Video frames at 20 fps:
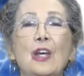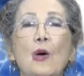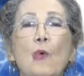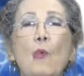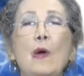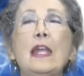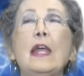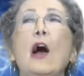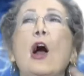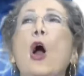
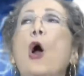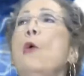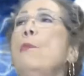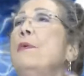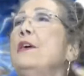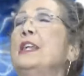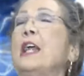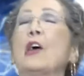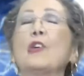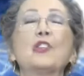We
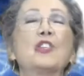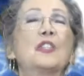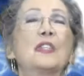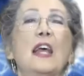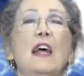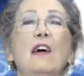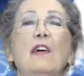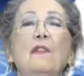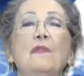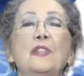open
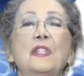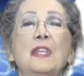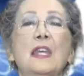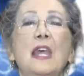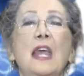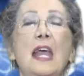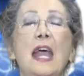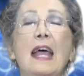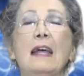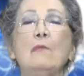ourselves
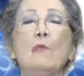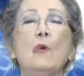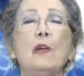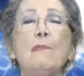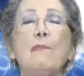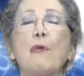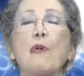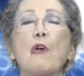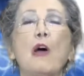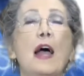and we
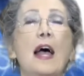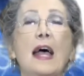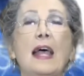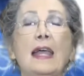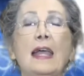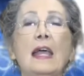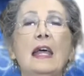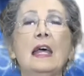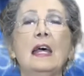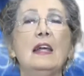
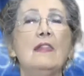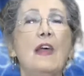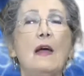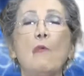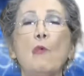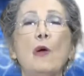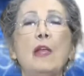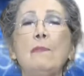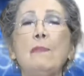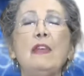pray
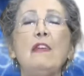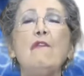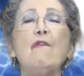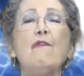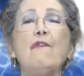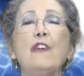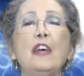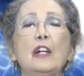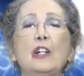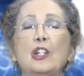that we be
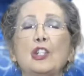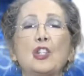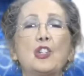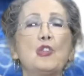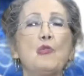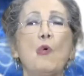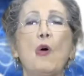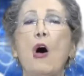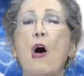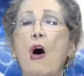filled
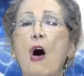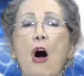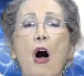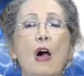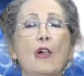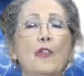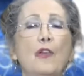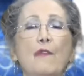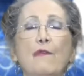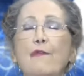to
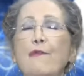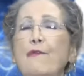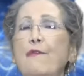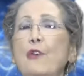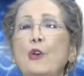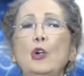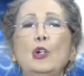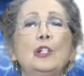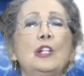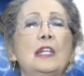all the
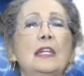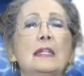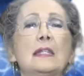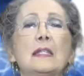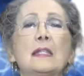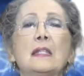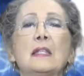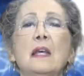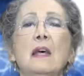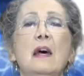
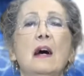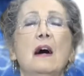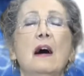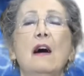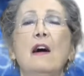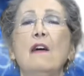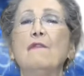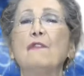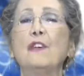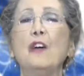fullness
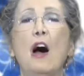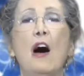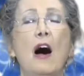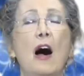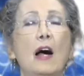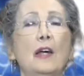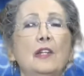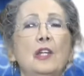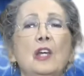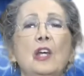of
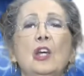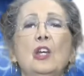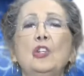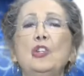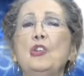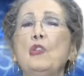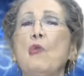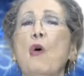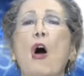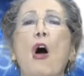God,
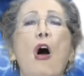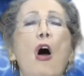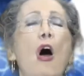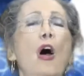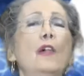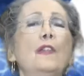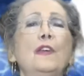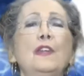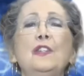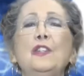to
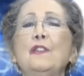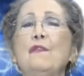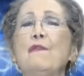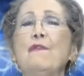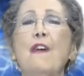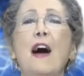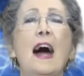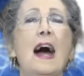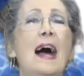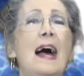all the
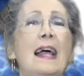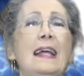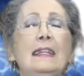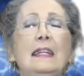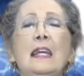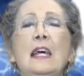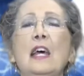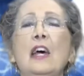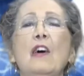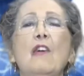
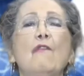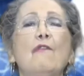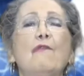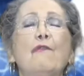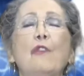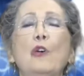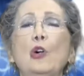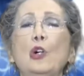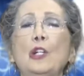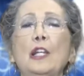divine
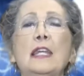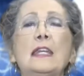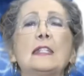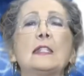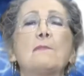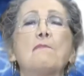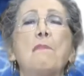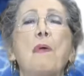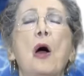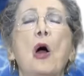
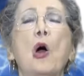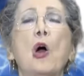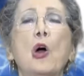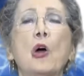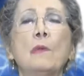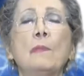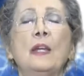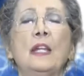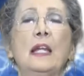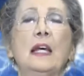fullness
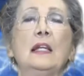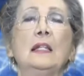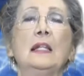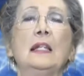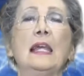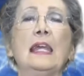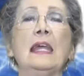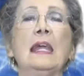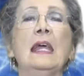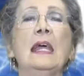
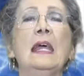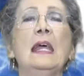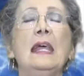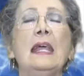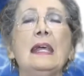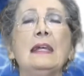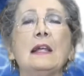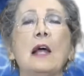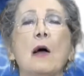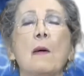permanently
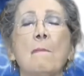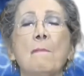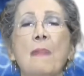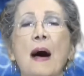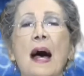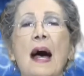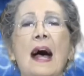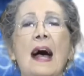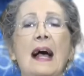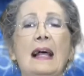in our
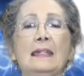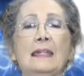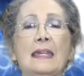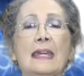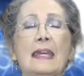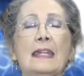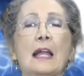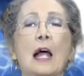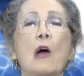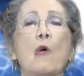mind,
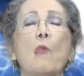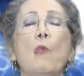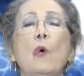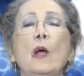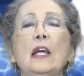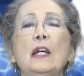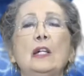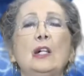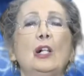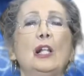in our
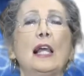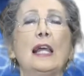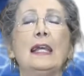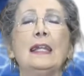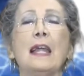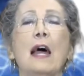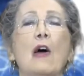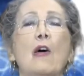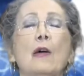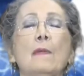will,
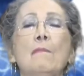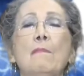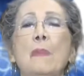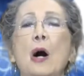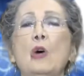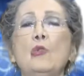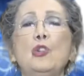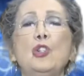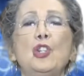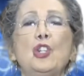in our
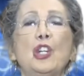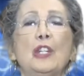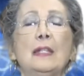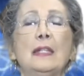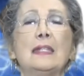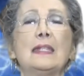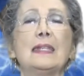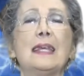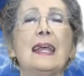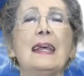
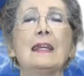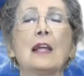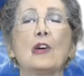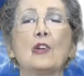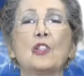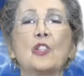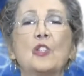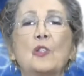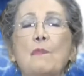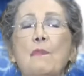emotions, in
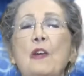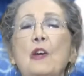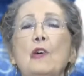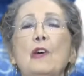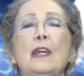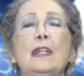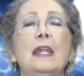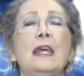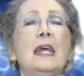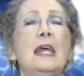our
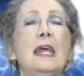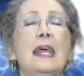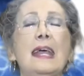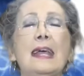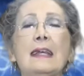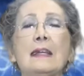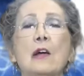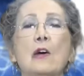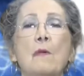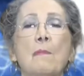spirit,
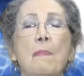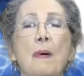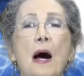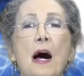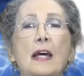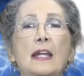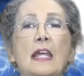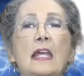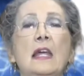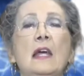in our
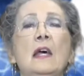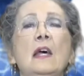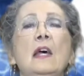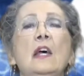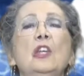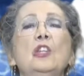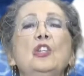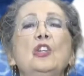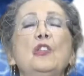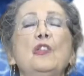body,
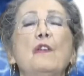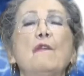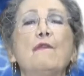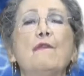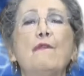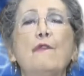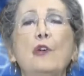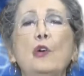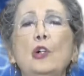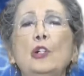to the
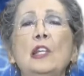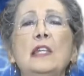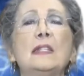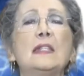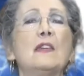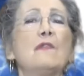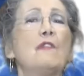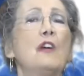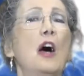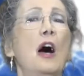
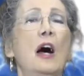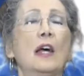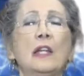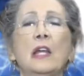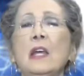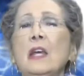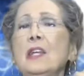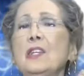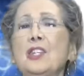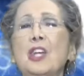fullness of God.
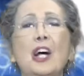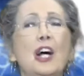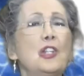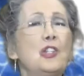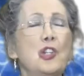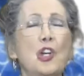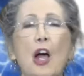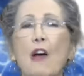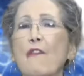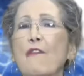
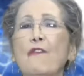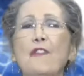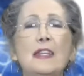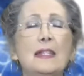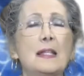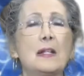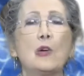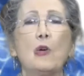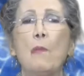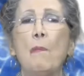Touch our
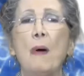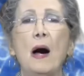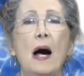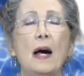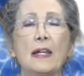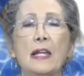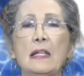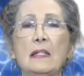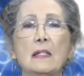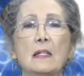physical
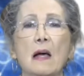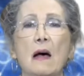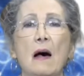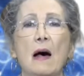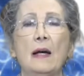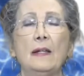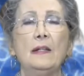bodies, God,